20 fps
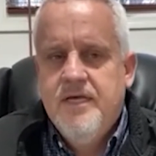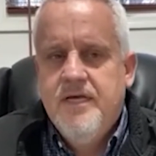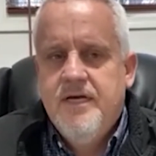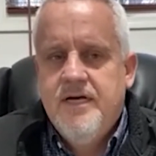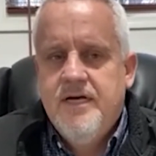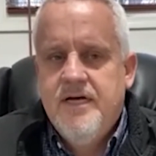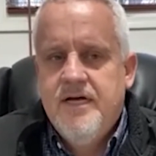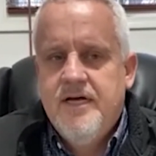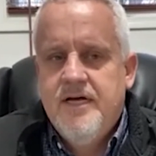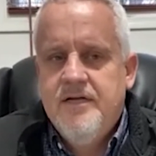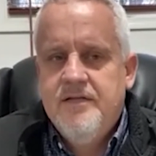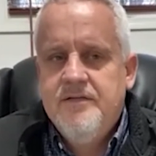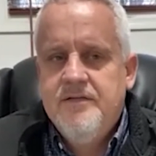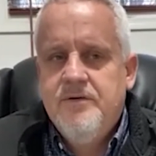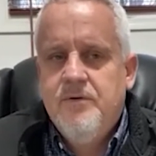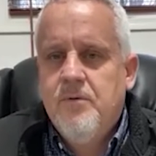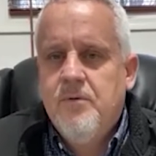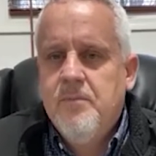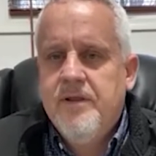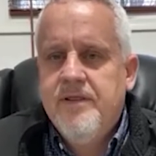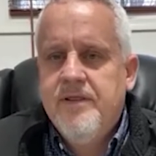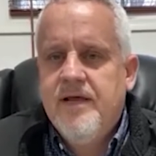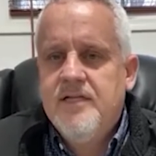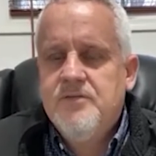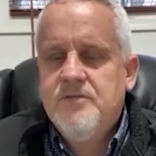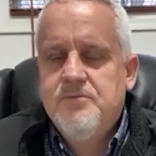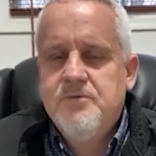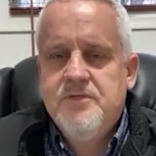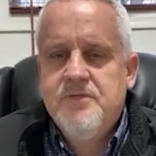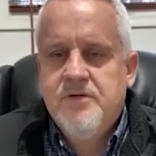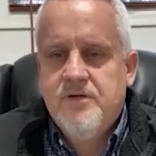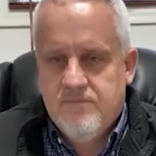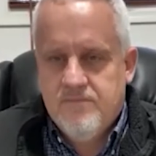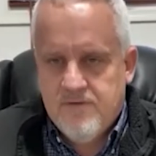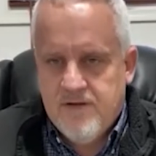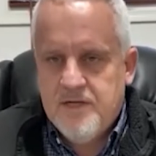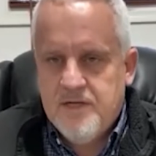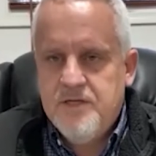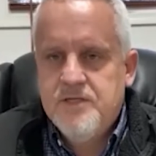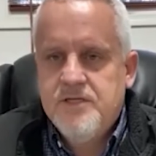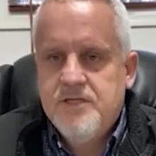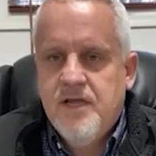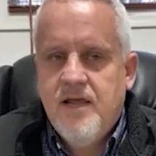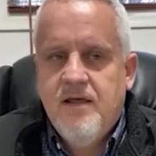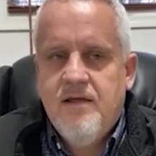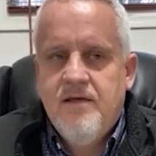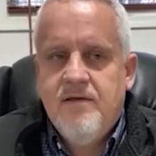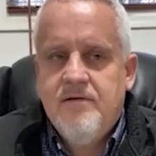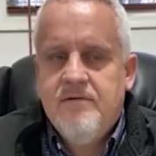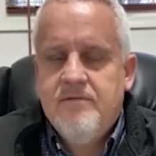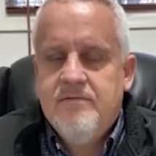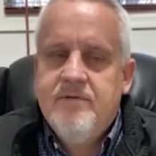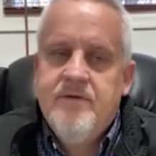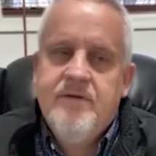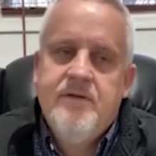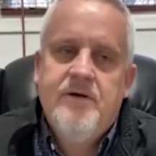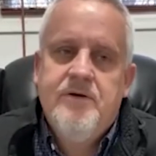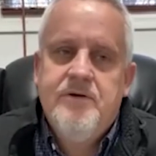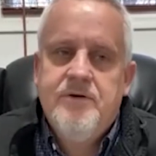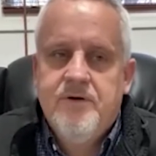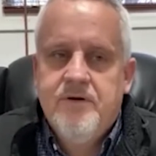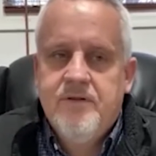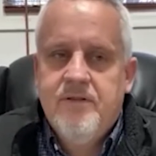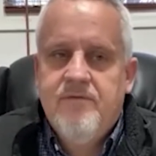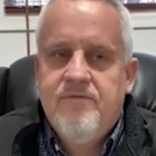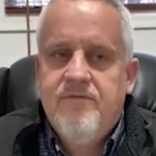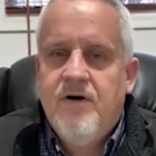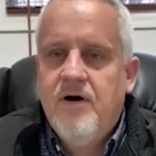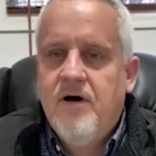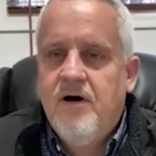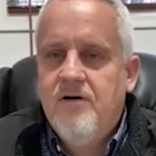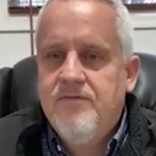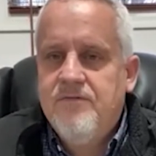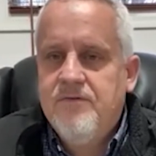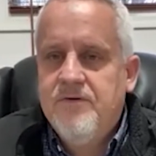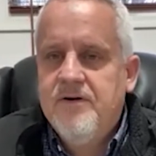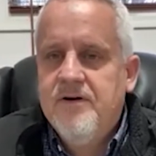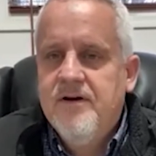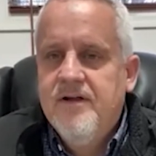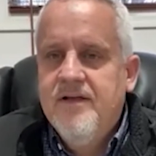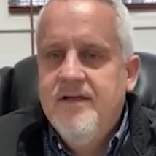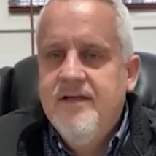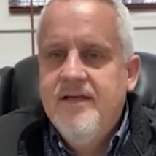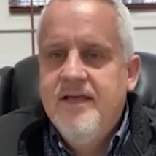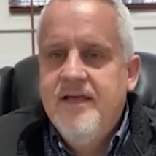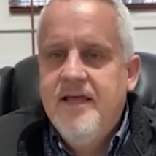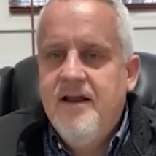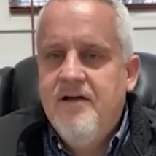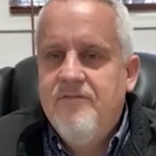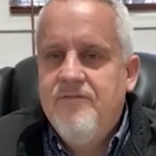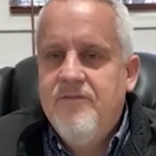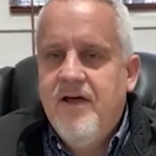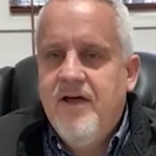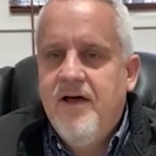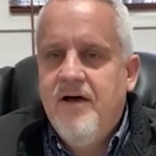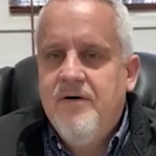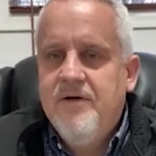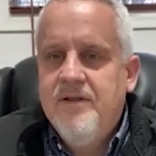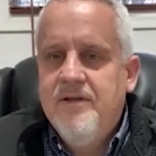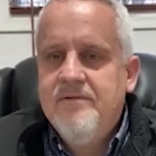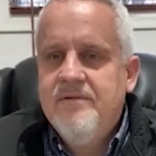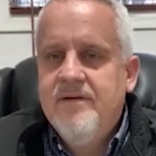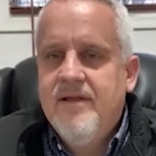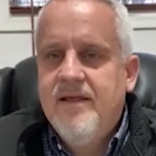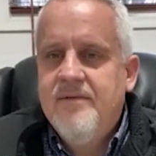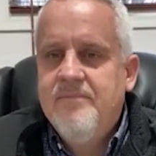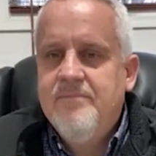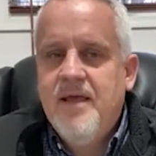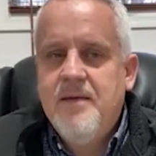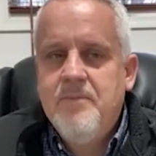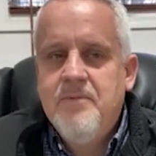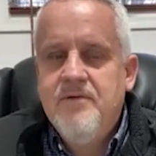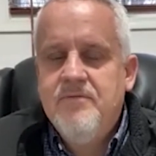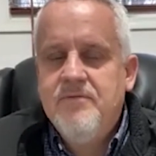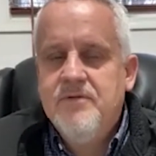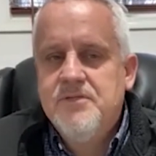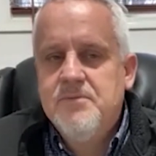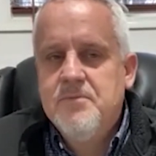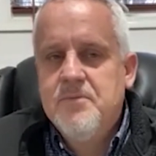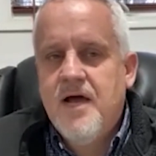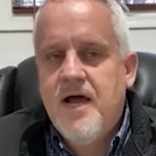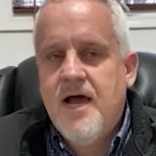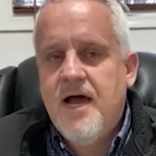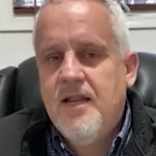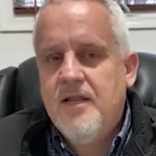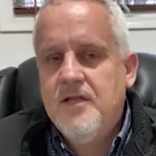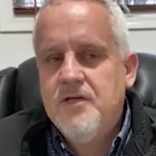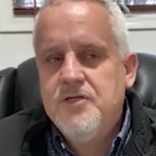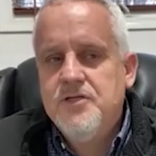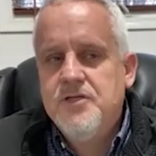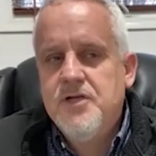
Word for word: Uh, normally that's reserved, like you say, you know, during the fall for NFL and, and maybe even some college.